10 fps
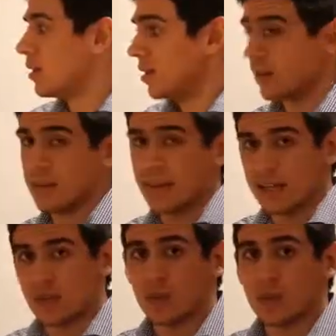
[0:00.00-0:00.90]
then
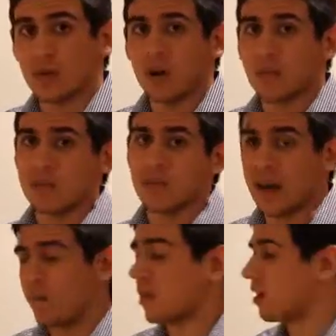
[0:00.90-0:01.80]
that's where you get the problems of
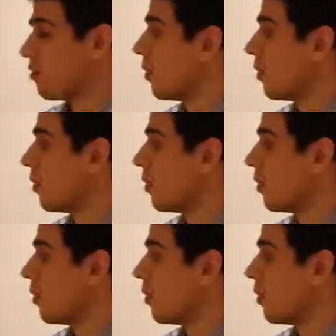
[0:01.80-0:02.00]
not having enough